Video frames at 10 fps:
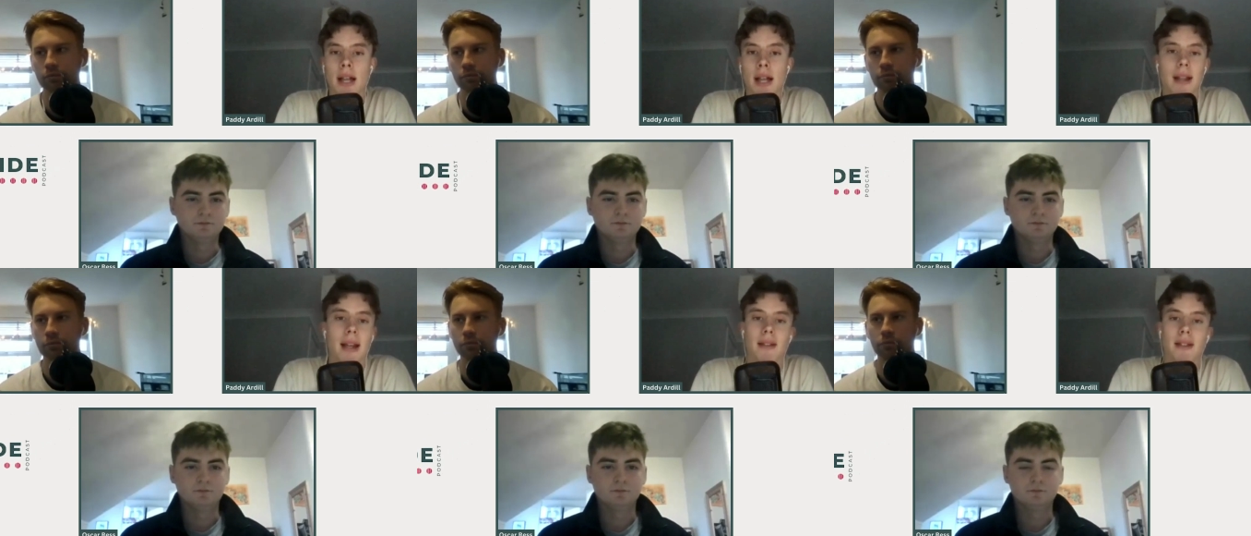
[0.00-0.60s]
Speaker 1: and
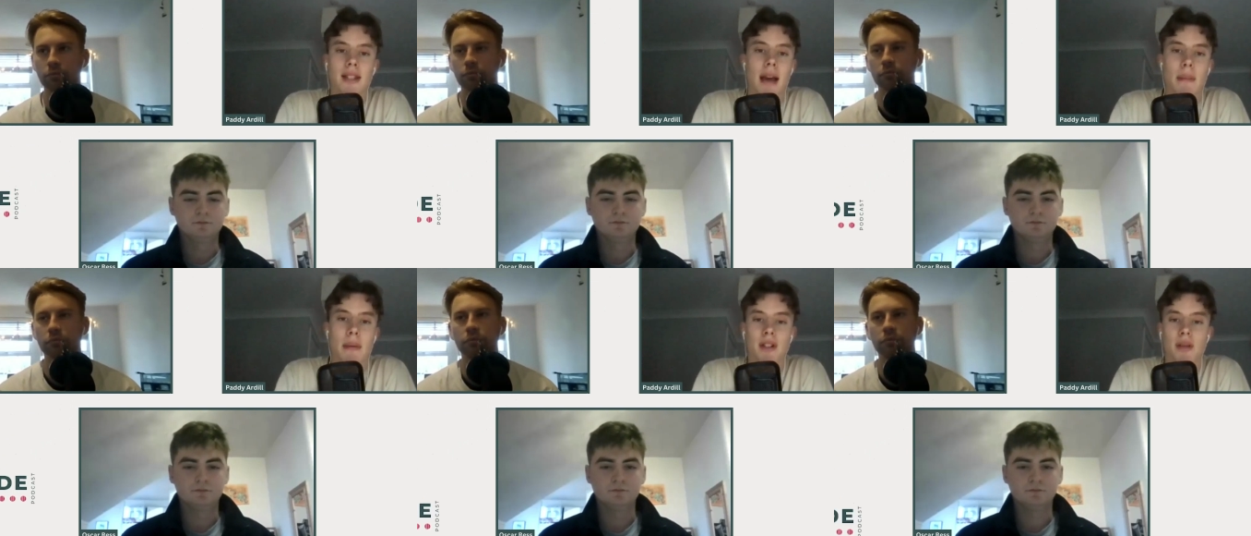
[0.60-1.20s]
and
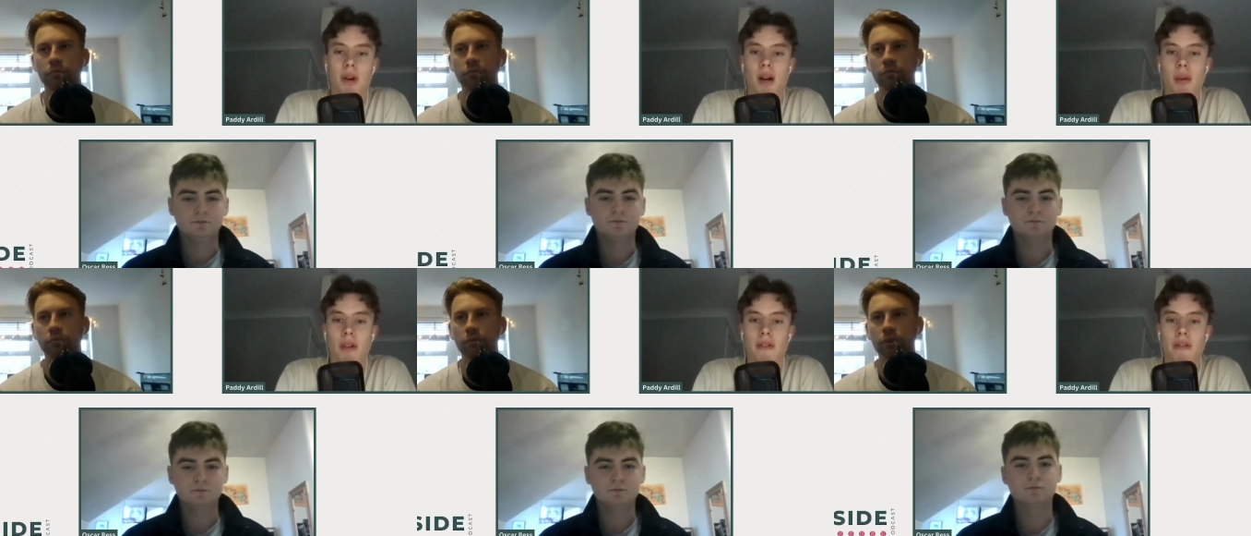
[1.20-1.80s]
happened as well
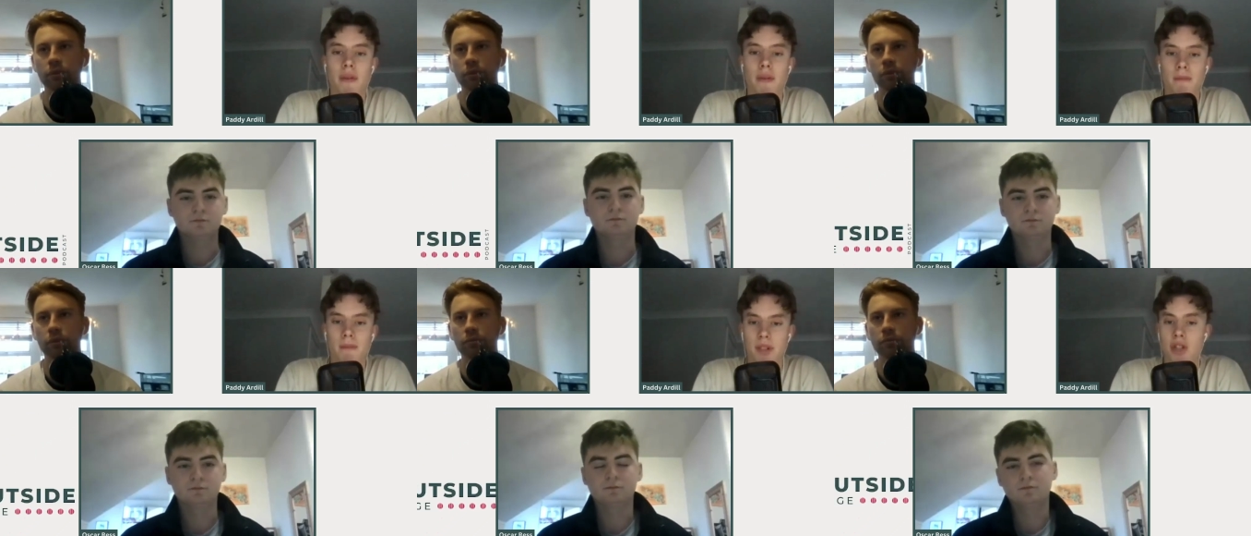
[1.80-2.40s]
with
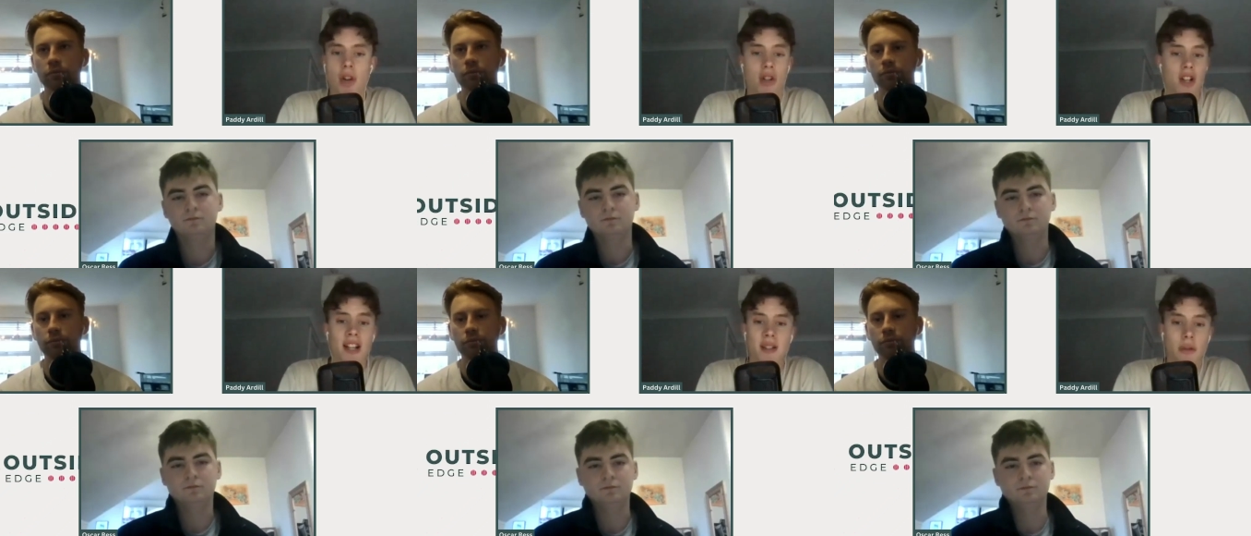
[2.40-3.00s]
Josh
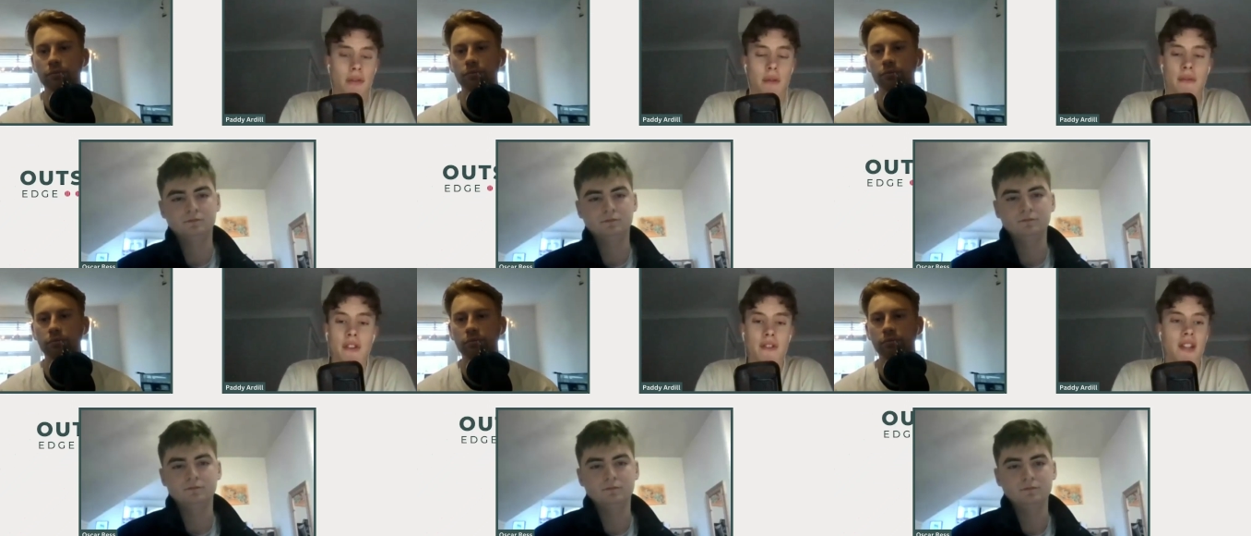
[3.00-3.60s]
Little from
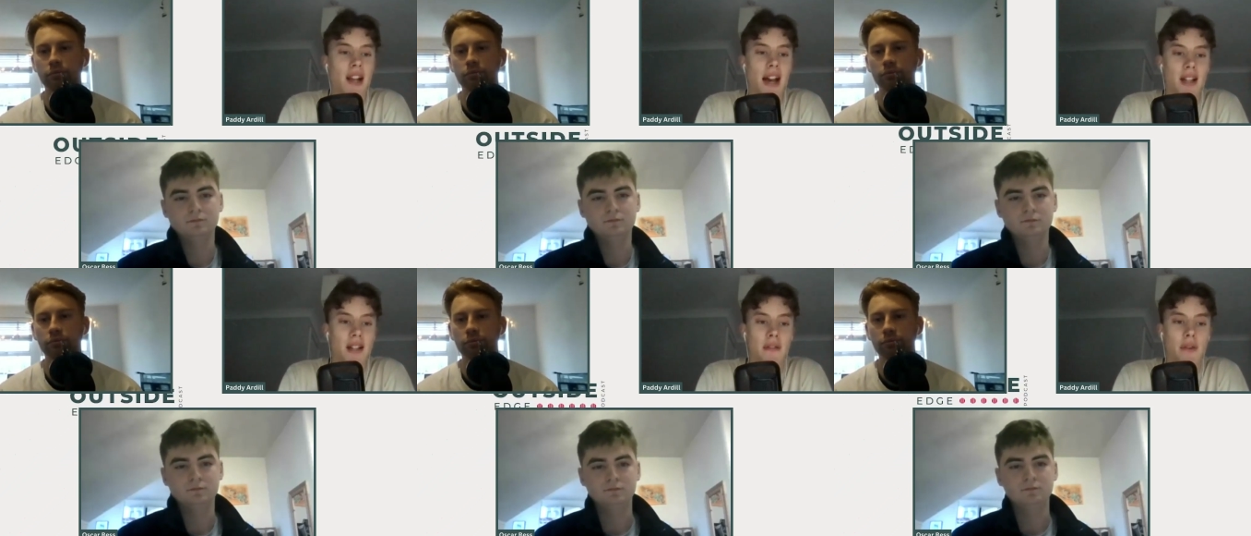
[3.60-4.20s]
50 lakh
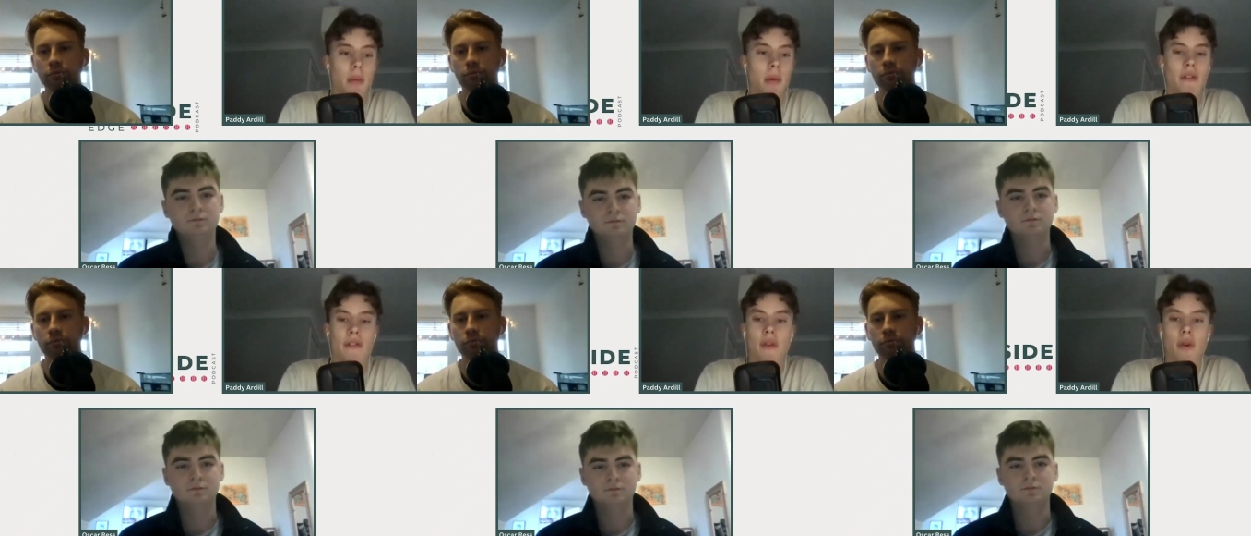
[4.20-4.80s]
to
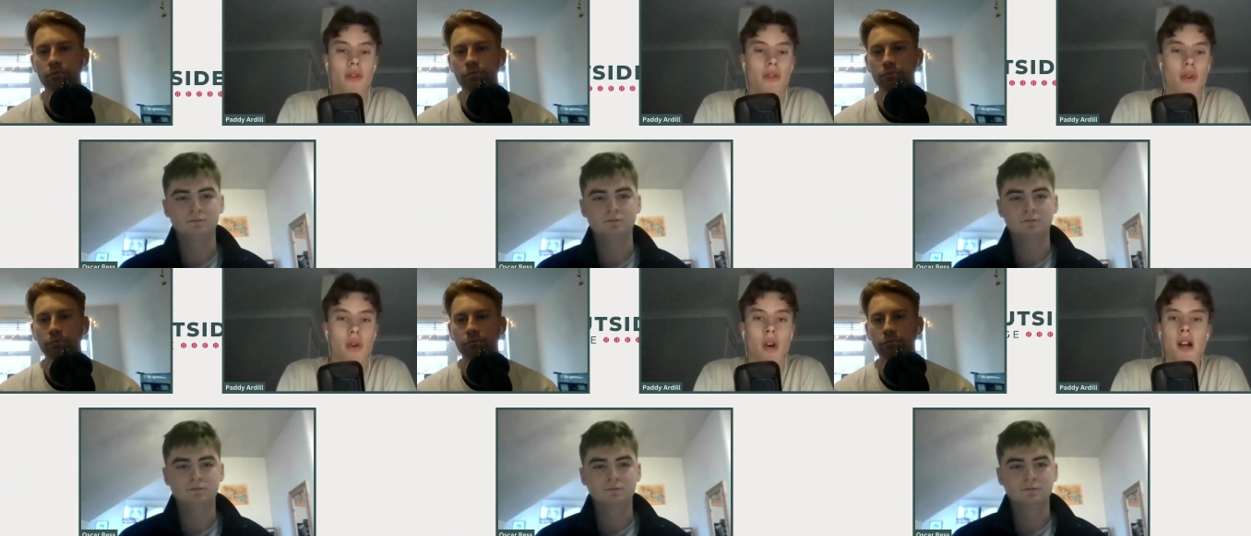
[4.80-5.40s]
4.4
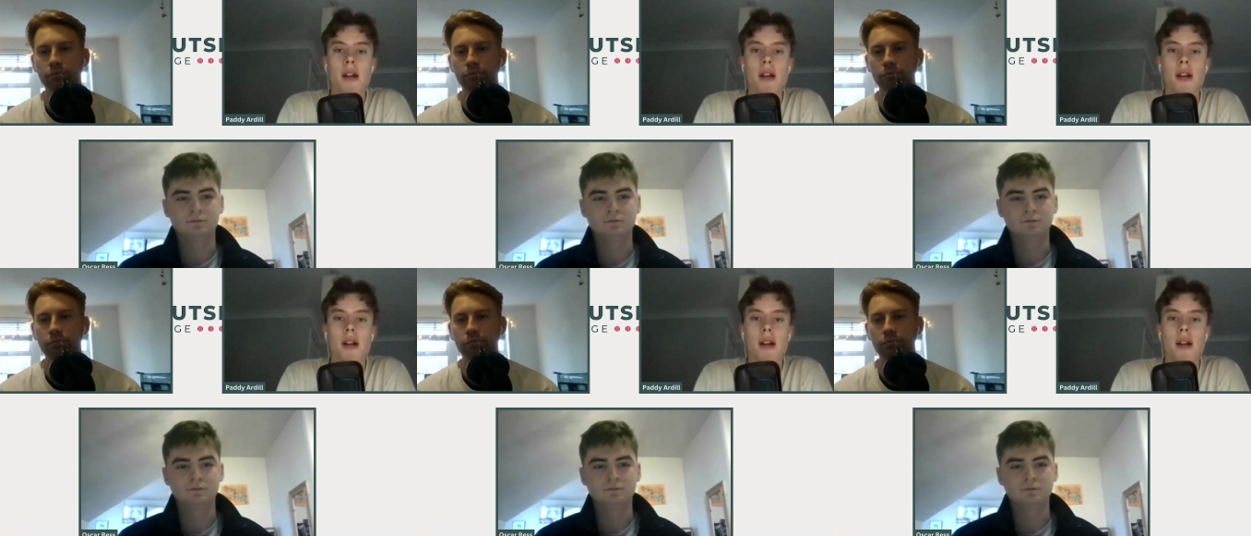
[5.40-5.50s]
crore.